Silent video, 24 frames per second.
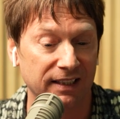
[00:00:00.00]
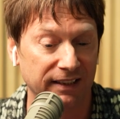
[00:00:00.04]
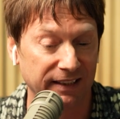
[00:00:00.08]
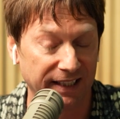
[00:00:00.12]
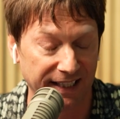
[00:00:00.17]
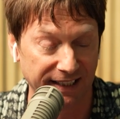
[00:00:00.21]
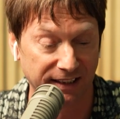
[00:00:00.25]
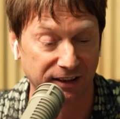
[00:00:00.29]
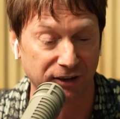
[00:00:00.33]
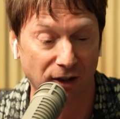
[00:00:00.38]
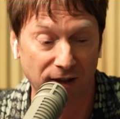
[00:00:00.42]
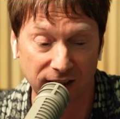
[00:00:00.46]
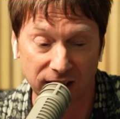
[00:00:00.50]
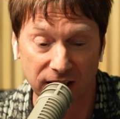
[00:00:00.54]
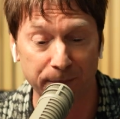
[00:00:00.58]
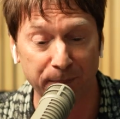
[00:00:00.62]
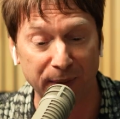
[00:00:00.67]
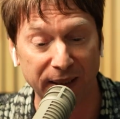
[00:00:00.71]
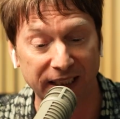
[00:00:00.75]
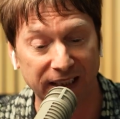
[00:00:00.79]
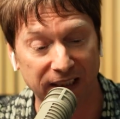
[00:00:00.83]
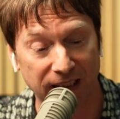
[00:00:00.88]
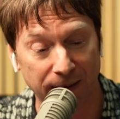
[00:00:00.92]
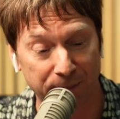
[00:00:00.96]
They start to
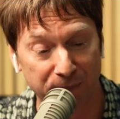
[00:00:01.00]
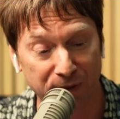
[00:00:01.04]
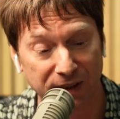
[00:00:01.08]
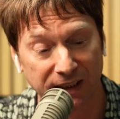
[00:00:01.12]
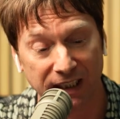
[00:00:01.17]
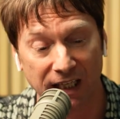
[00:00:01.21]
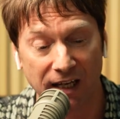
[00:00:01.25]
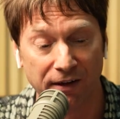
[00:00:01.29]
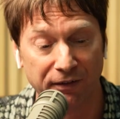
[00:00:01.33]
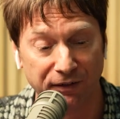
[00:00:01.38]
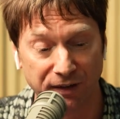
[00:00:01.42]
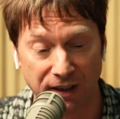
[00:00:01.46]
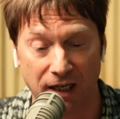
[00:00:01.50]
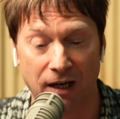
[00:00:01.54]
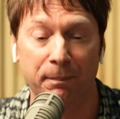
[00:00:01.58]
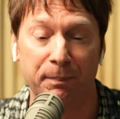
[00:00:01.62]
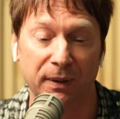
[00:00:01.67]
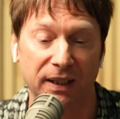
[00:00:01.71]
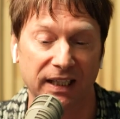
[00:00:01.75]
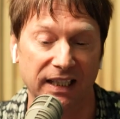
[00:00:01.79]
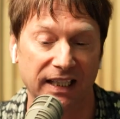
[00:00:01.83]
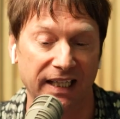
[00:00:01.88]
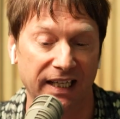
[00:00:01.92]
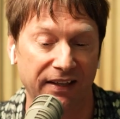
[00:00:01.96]
beat themselves
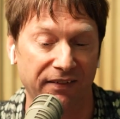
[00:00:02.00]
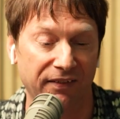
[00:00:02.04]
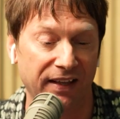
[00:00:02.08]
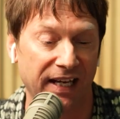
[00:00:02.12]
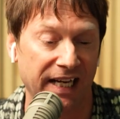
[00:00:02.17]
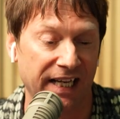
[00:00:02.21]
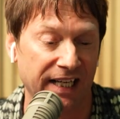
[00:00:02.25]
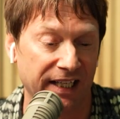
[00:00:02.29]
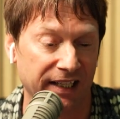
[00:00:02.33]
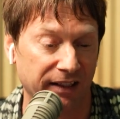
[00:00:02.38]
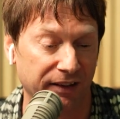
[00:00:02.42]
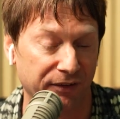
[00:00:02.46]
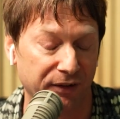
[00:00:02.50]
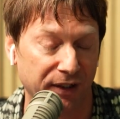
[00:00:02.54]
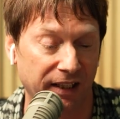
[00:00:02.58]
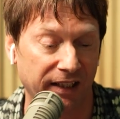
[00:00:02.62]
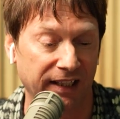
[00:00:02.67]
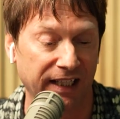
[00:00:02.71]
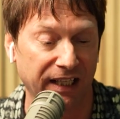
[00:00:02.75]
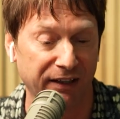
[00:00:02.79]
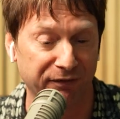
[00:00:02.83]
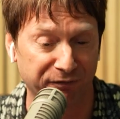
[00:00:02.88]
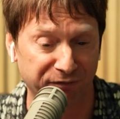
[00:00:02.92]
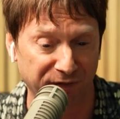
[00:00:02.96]
up, and then
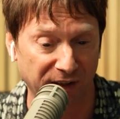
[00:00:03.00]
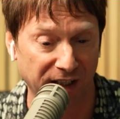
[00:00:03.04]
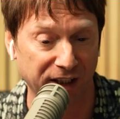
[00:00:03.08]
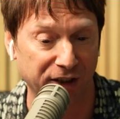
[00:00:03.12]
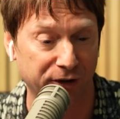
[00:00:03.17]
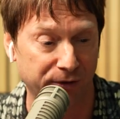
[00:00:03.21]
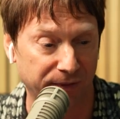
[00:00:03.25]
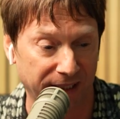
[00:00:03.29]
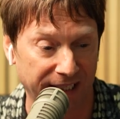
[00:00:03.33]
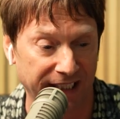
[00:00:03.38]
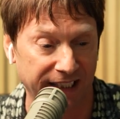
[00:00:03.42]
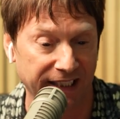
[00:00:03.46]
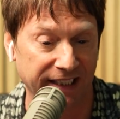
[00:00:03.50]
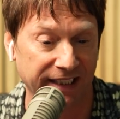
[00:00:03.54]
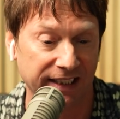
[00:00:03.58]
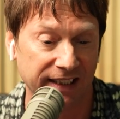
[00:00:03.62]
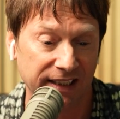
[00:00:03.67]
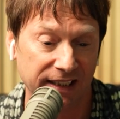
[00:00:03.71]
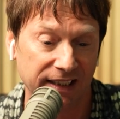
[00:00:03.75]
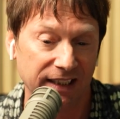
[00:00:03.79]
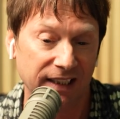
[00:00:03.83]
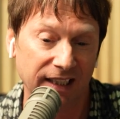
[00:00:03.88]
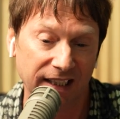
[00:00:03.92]
they get frustrated,